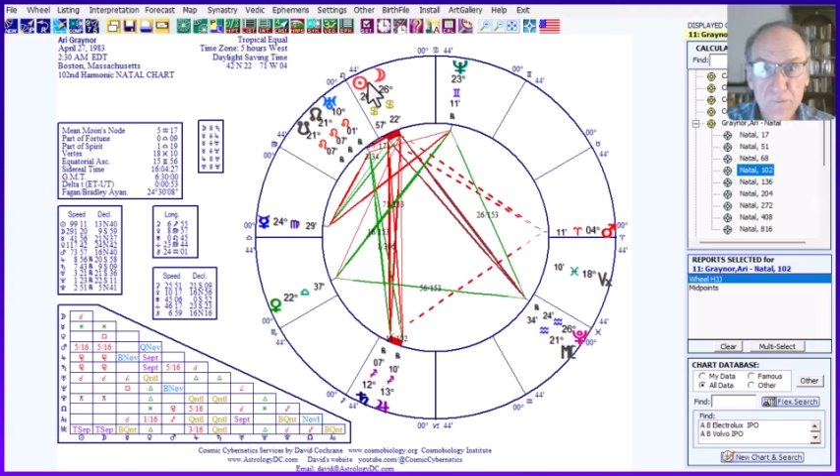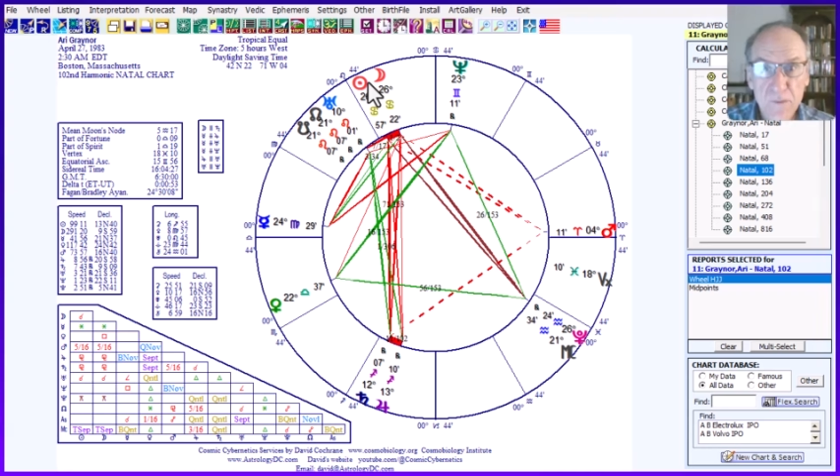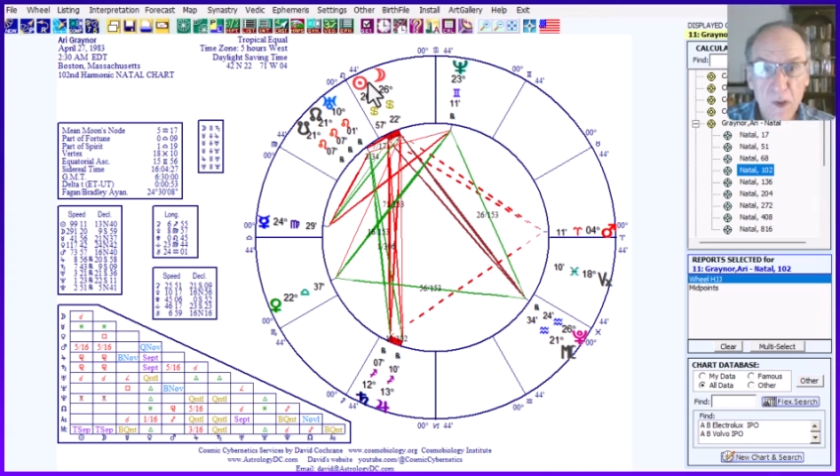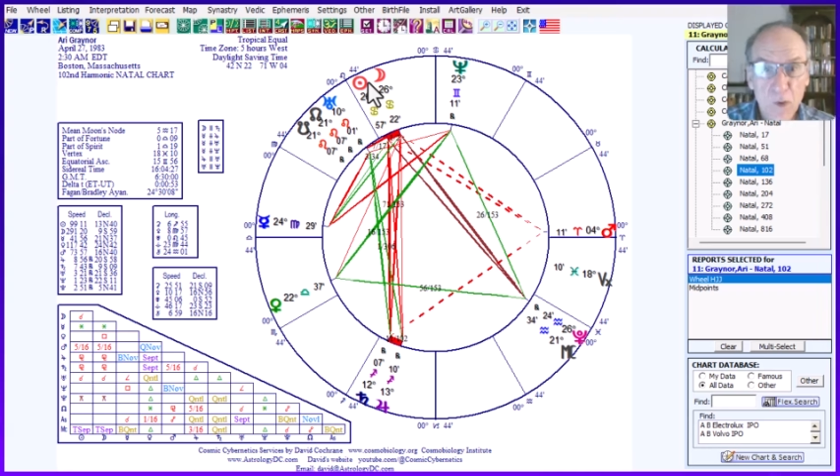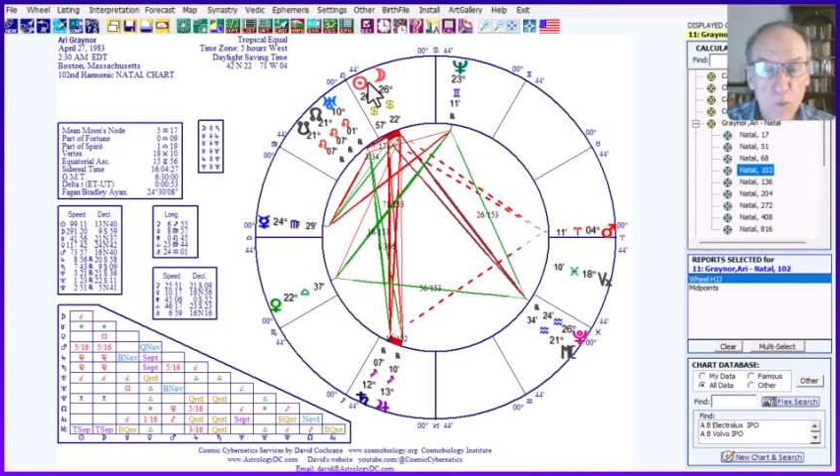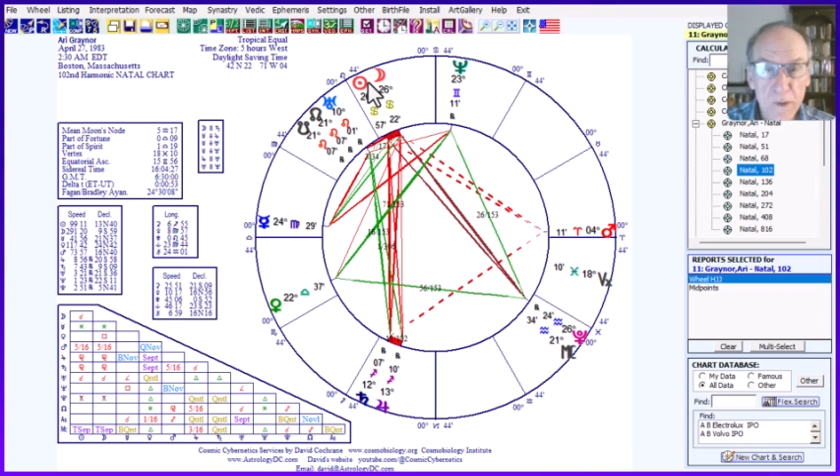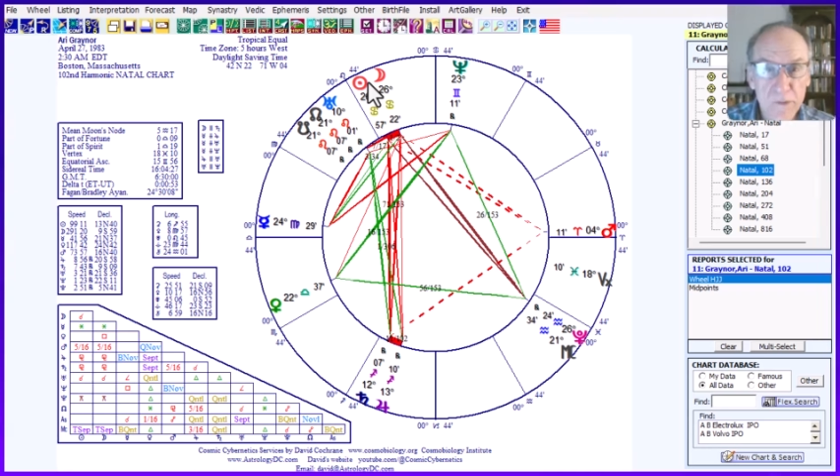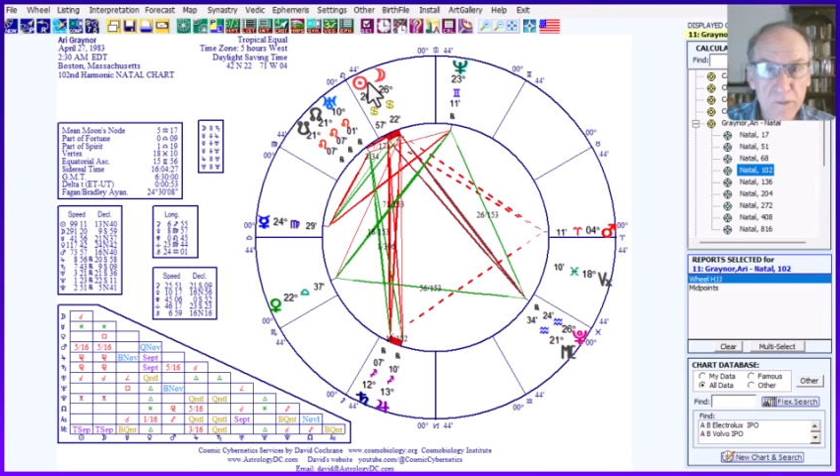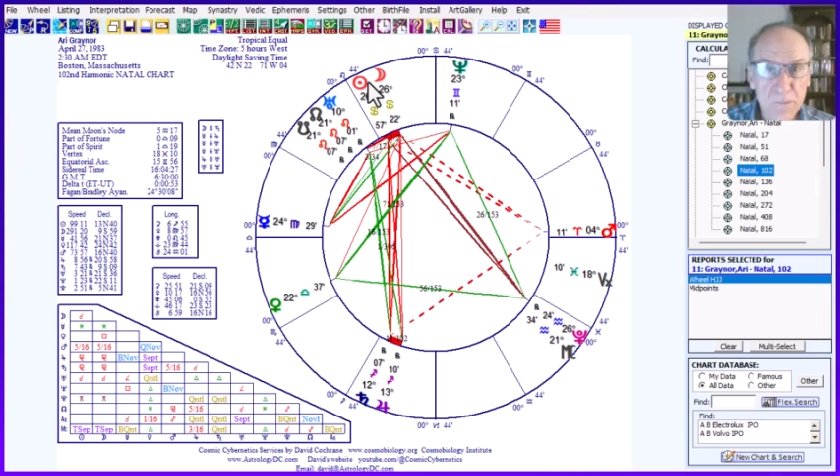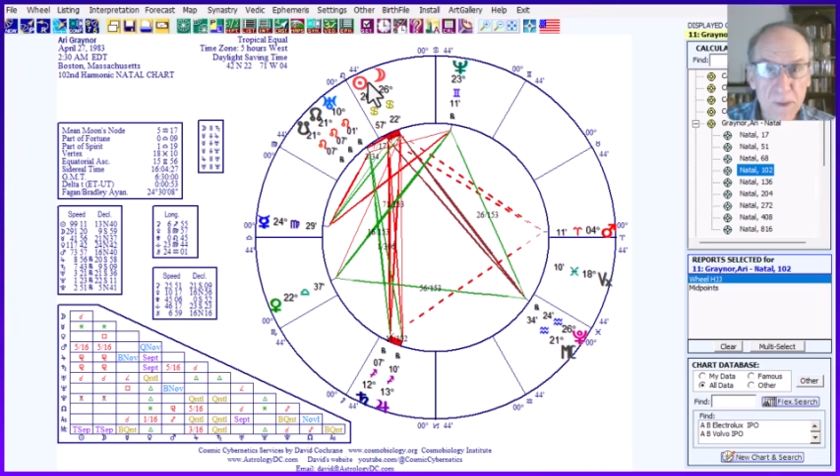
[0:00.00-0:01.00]
What does it
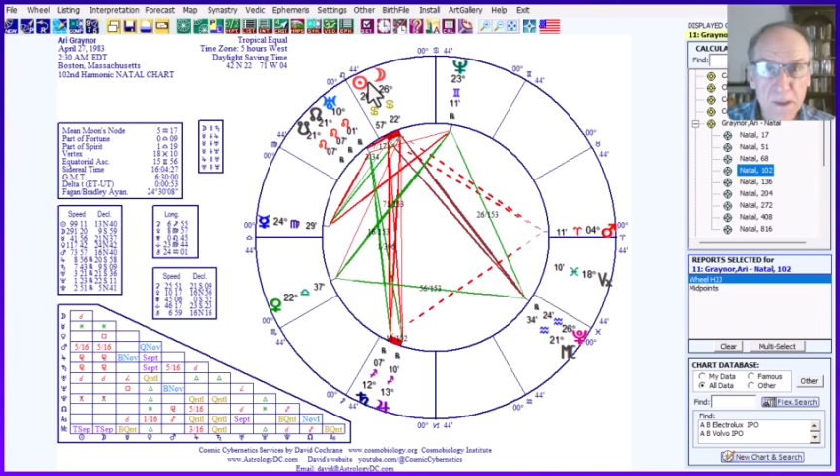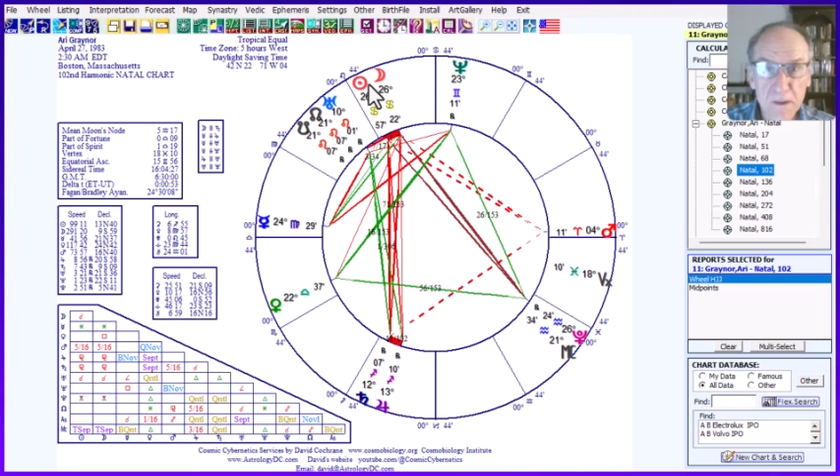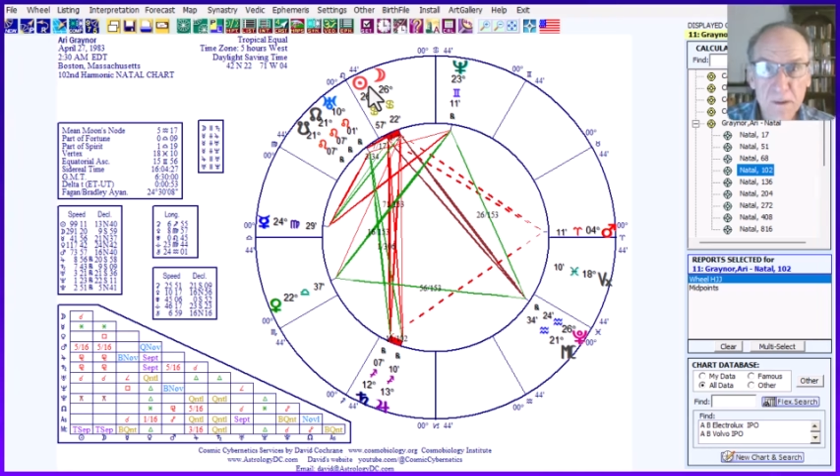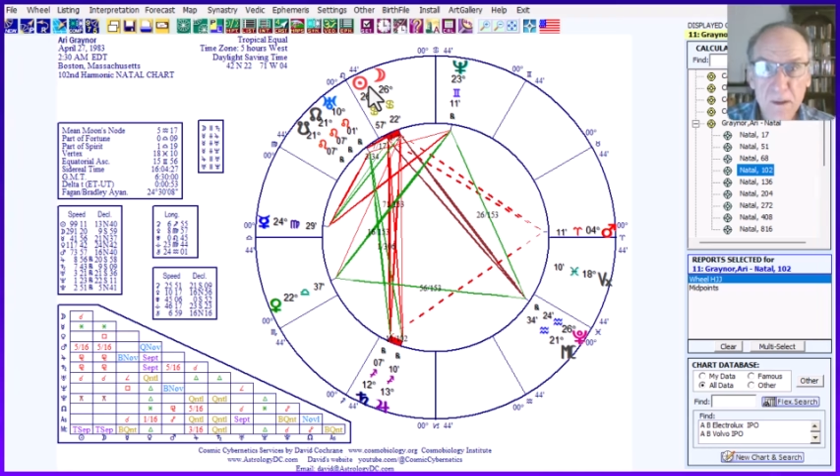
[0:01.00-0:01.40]
mean?